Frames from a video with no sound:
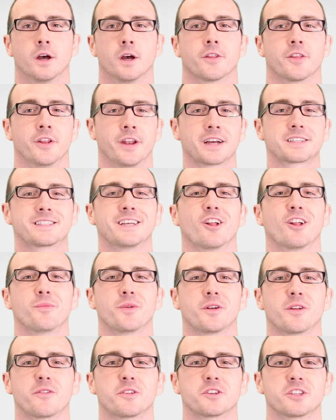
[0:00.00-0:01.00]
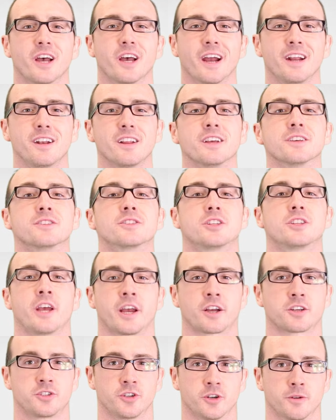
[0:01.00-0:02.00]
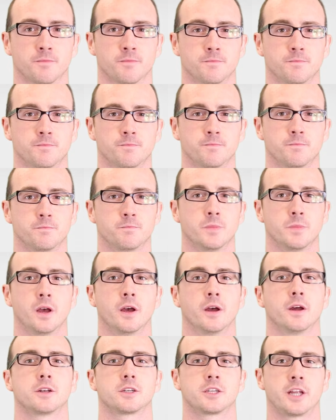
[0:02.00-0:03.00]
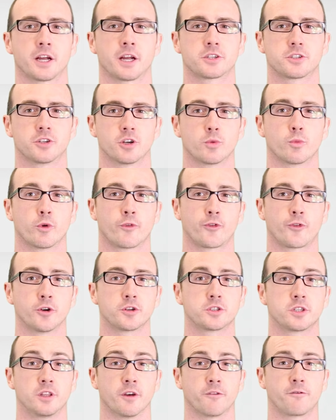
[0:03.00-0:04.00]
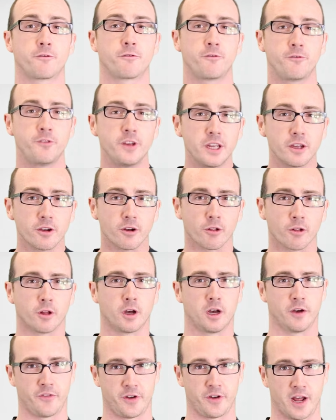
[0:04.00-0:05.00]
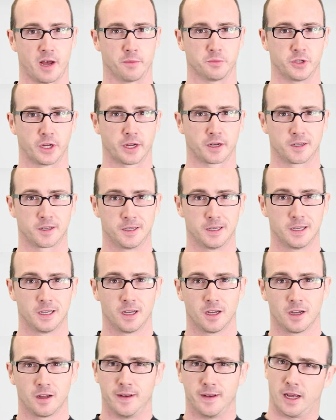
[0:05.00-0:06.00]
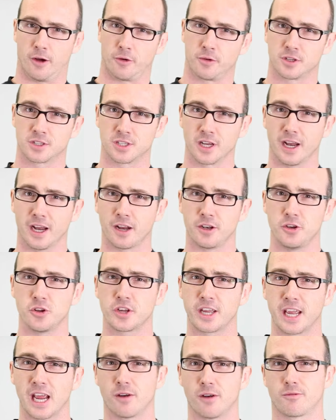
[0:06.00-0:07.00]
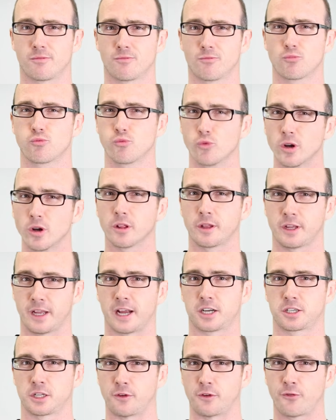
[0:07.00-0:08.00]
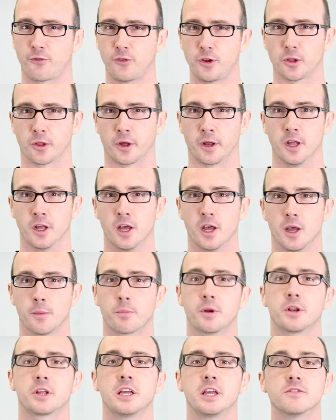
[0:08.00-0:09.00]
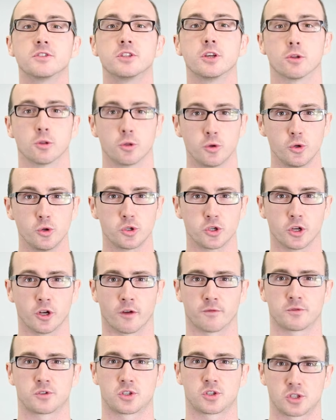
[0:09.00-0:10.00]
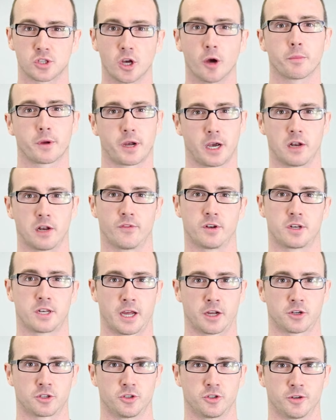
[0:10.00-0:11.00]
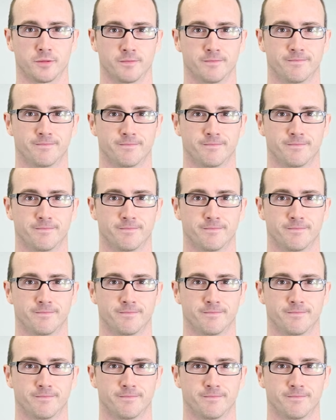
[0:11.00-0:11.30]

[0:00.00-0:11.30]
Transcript: The next element of design is texture. Texture refers to the feel of an object. Now in design, you can't really actually feel it, but it gives the illusion of some kind of a texture.